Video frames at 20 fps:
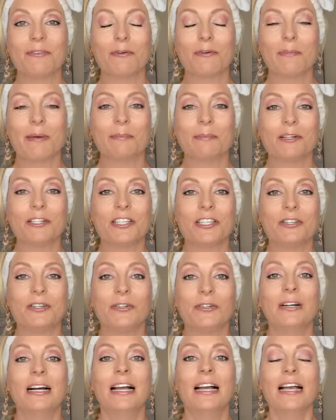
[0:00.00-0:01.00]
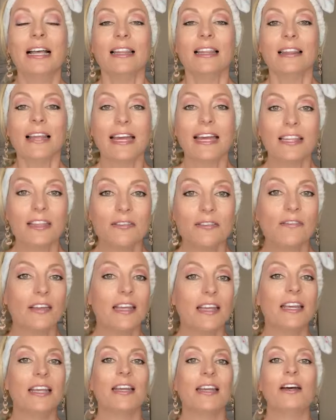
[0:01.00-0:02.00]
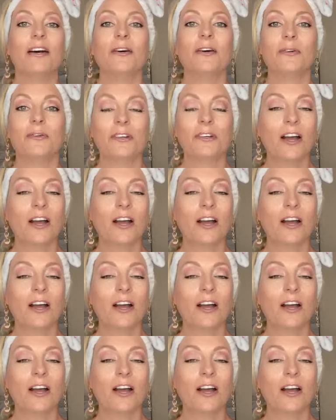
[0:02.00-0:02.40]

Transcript: Remember to like the video,